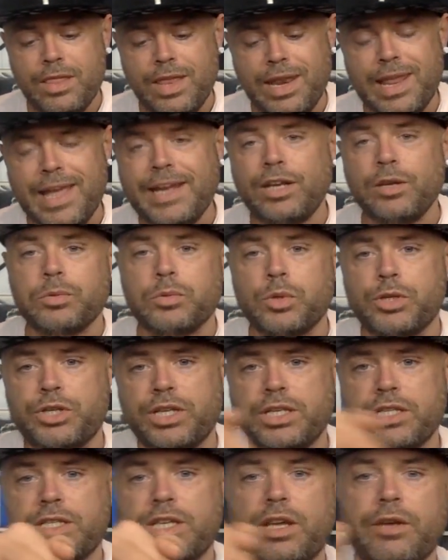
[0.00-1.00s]
the lineups,
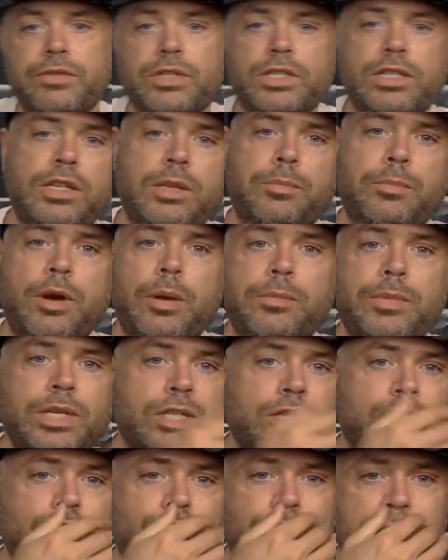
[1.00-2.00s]
which you can see obviously at the bottom of
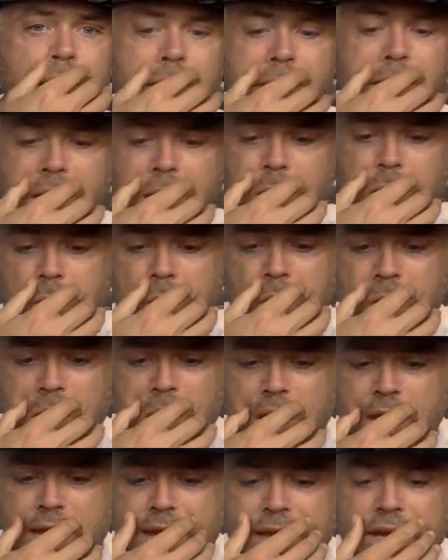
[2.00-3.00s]
your screen. Now,
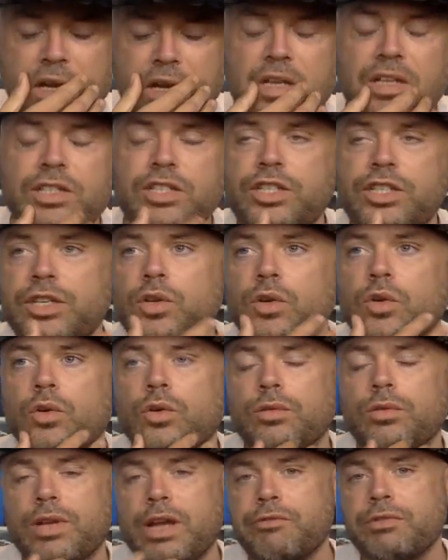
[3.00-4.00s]
England,
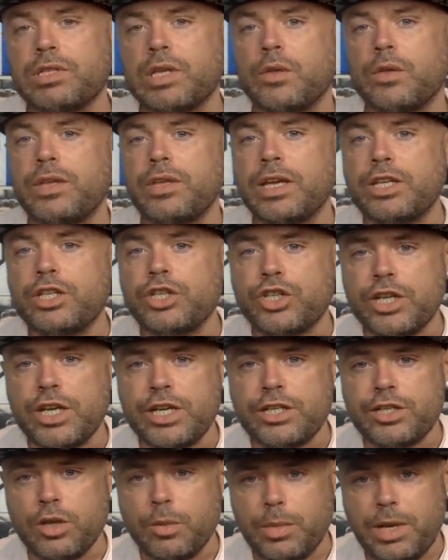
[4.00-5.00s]
Gareth Southgate
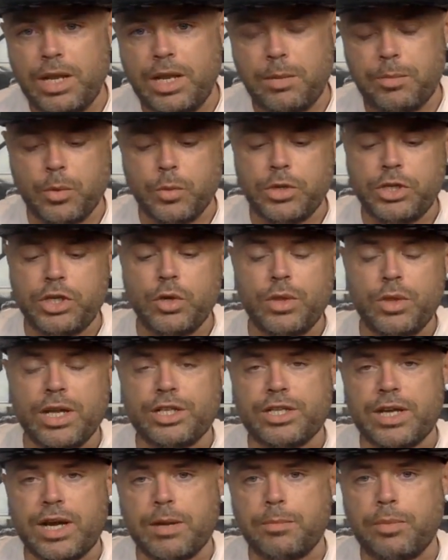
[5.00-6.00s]
changed it up a little bit. We knew
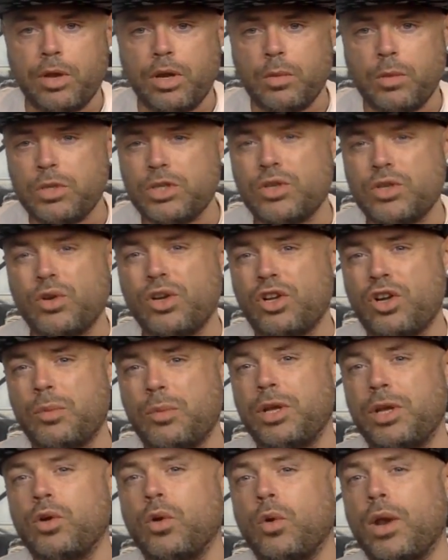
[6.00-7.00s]
that Jack Butland was going to
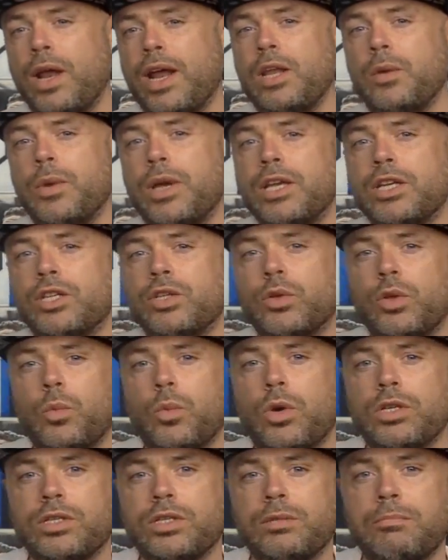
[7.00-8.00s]
come and goal anyway, so
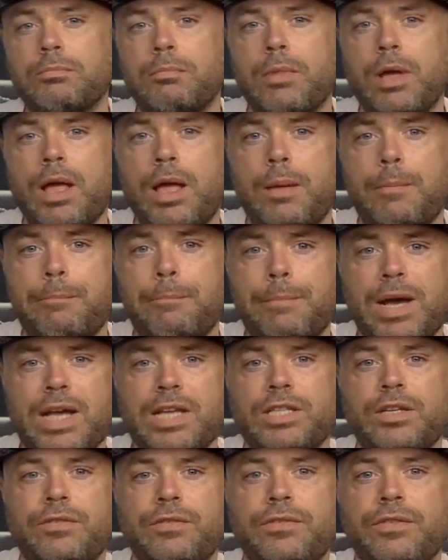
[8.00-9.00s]
there wasn't a
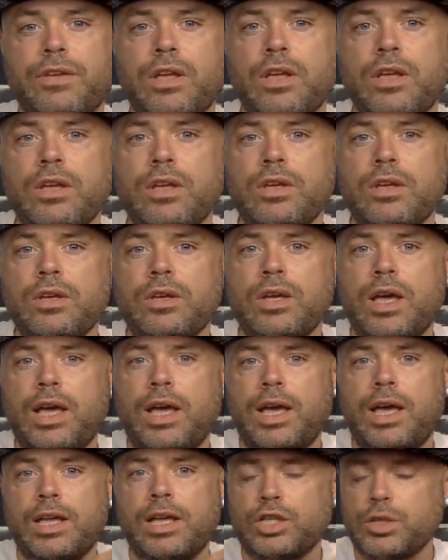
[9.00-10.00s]
massive
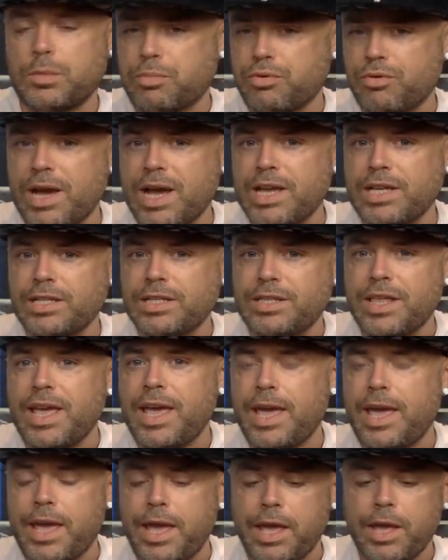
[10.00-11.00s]
surprise
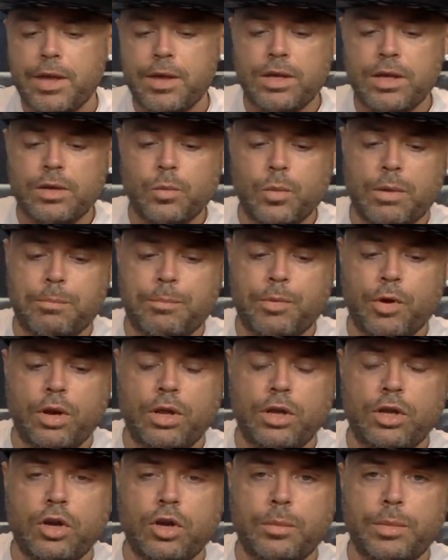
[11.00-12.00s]
there when
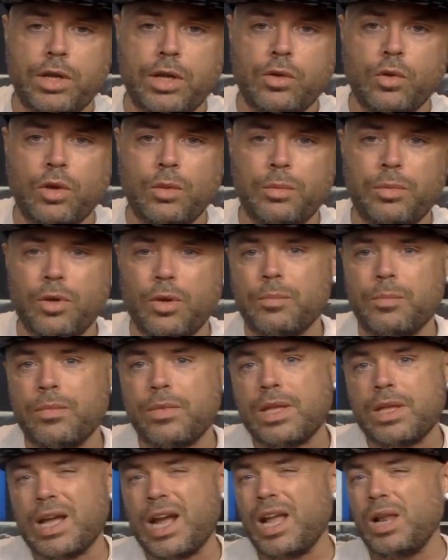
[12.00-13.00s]
Butland come and goal. But
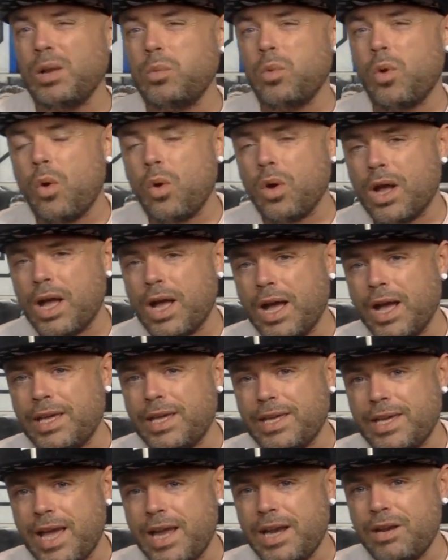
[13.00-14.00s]
Kyle Walker
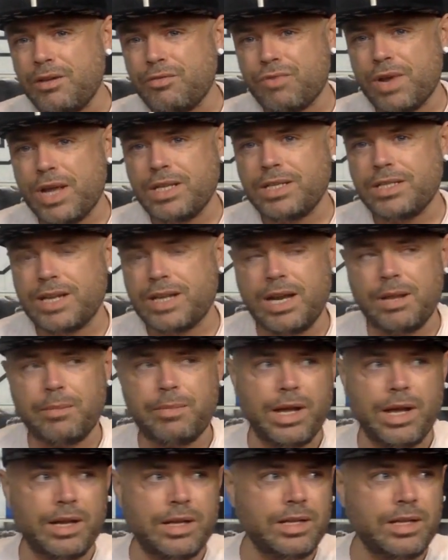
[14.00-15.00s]
again at right
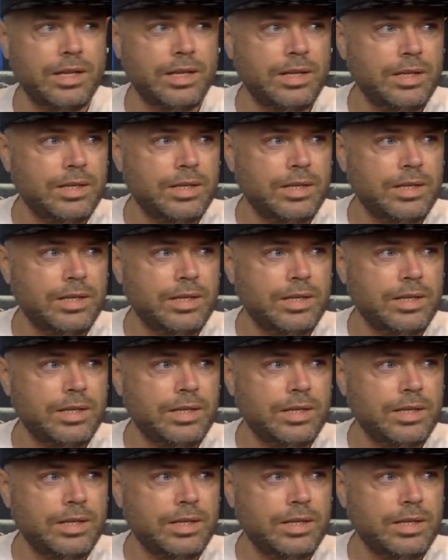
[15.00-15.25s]
centre-back.